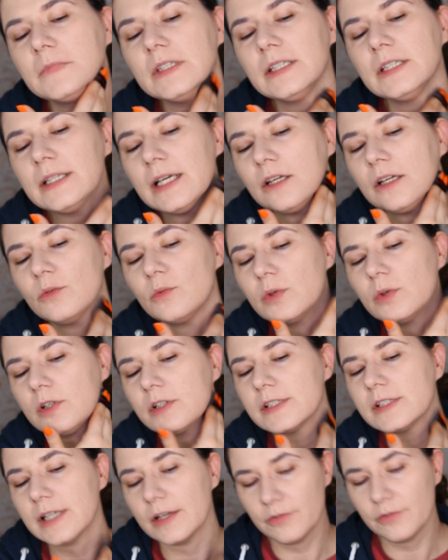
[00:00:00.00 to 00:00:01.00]
it kind of
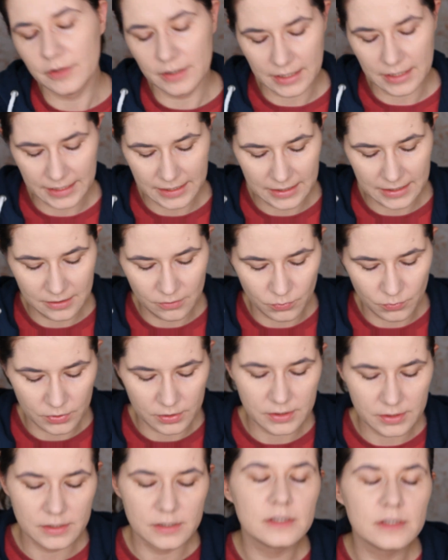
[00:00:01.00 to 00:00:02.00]
works I feel like it
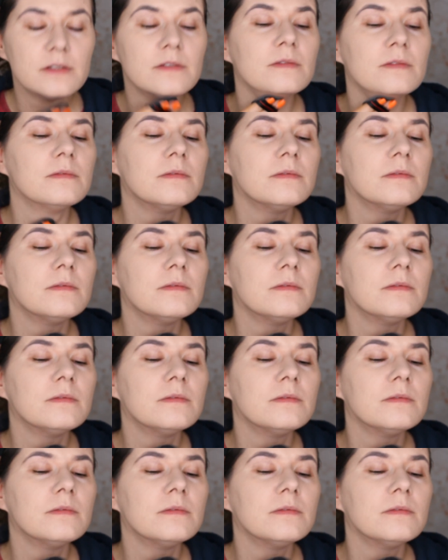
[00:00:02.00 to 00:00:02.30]
works